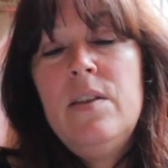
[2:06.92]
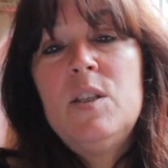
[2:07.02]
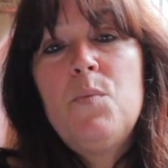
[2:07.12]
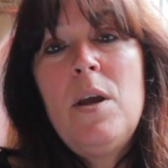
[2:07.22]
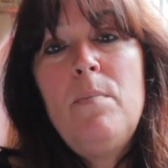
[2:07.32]

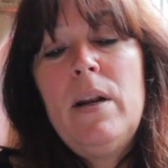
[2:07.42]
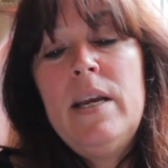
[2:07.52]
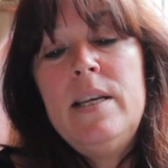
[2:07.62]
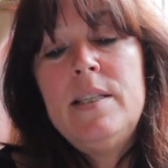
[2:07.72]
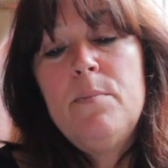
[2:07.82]
This way,
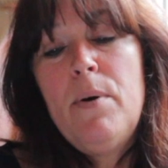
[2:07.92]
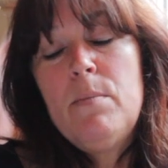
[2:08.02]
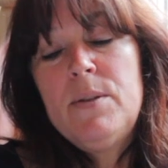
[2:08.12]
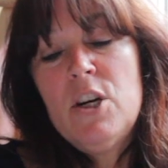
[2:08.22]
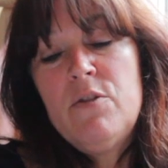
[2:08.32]
please, the
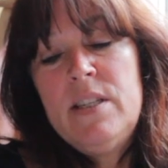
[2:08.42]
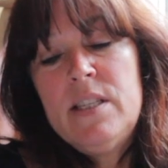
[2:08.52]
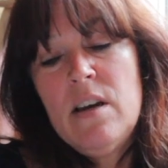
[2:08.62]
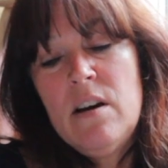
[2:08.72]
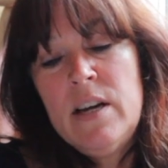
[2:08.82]
pups are
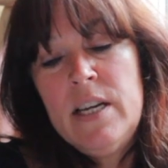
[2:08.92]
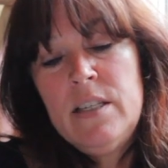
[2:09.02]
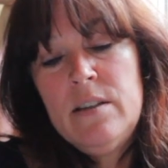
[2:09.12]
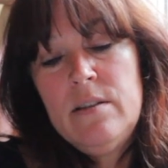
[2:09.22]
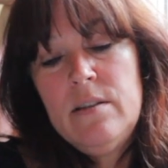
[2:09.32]

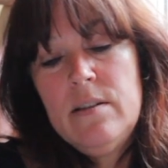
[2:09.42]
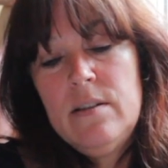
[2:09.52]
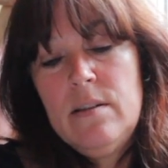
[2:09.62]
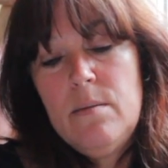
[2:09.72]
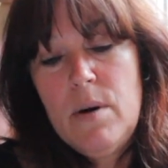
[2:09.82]
inside.
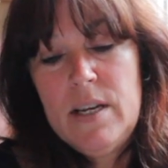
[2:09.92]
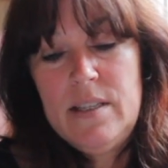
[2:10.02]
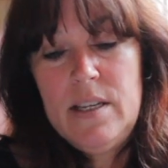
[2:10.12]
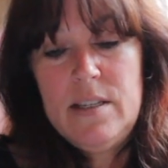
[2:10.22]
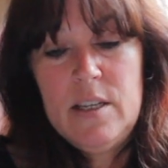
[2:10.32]
My
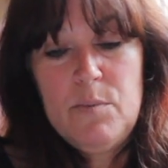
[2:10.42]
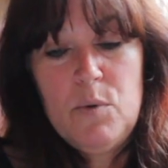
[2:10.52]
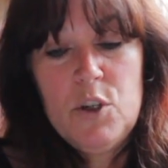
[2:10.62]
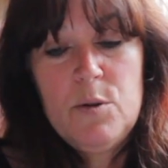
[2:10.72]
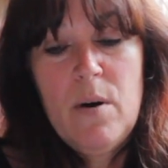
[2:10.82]
sisters
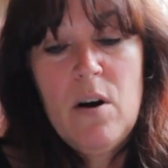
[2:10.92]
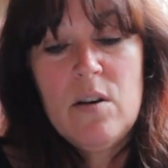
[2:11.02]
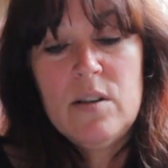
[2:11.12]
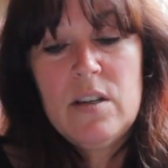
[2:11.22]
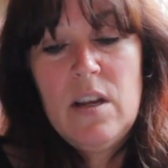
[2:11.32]
pushed
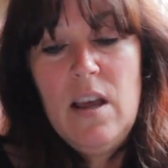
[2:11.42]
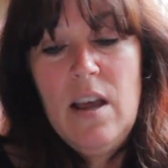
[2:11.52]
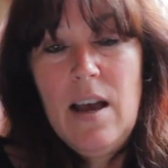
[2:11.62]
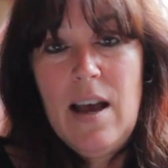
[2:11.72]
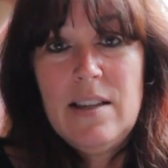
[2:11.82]
past
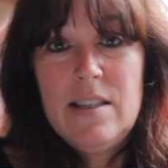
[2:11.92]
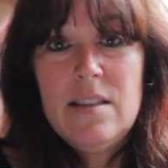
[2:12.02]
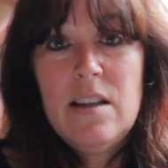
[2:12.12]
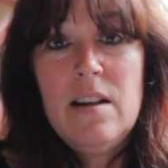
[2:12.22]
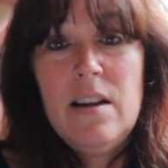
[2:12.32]
and
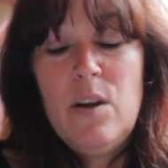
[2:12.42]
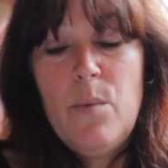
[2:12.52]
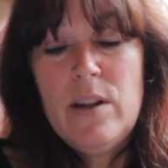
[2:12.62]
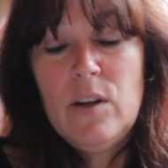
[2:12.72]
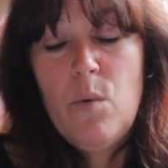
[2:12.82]
suddenly
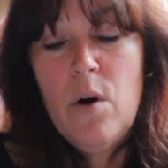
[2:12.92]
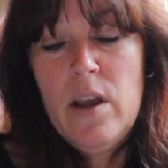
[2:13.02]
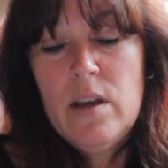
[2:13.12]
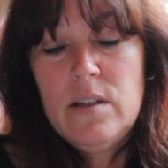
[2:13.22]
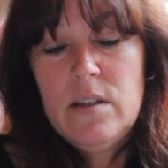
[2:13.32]
went
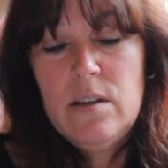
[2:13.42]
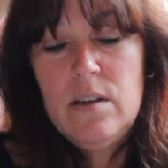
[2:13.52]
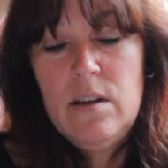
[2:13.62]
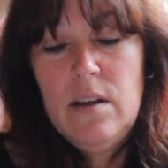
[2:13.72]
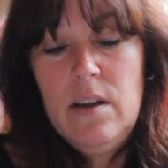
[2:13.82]
quiet.
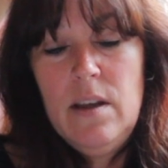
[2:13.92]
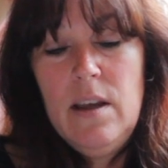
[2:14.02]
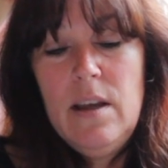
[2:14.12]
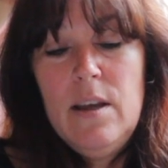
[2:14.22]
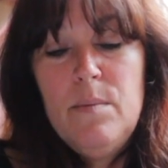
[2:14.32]

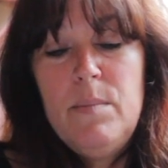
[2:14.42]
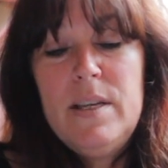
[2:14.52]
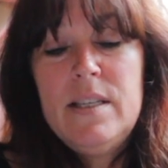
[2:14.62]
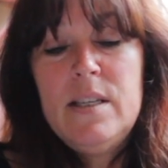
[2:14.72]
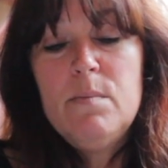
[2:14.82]

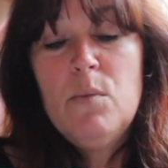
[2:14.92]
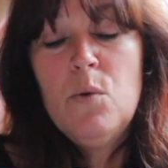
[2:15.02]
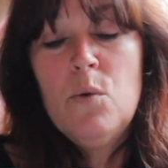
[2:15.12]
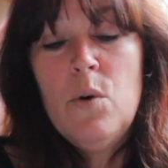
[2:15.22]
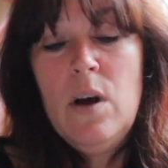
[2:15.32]
Mrs.
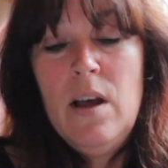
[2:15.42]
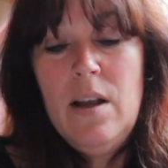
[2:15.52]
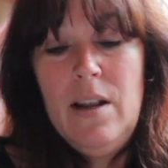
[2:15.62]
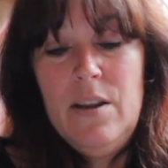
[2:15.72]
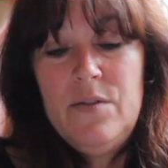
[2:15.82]
Moore
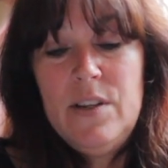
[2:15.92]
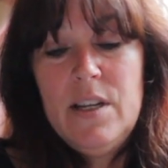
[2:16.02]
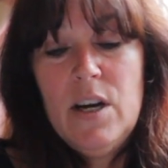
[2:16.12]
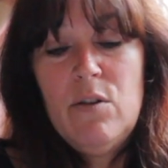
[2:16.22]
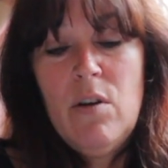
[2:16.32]

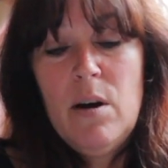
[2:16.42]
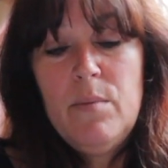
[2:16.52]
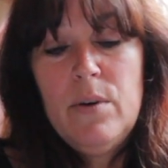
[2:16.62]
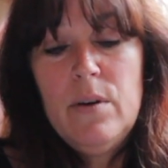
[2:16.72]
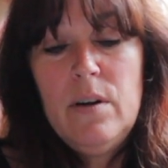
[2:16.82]
lifted her
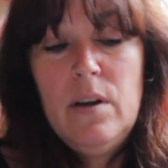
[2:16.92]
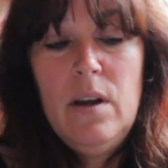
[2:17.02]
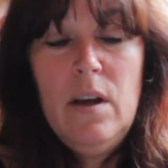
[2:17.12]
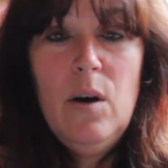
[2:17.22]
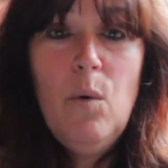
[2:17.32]
up.
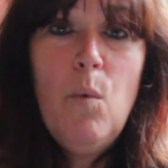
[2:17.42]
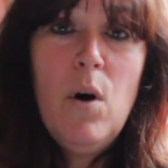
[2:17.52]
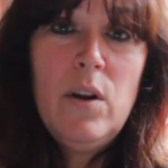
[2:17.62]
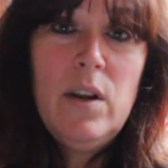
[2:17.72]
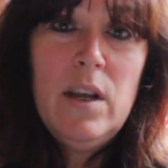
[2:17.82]

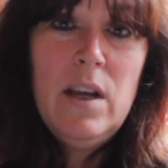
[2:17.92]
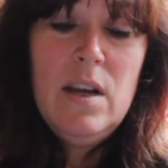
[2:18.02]
One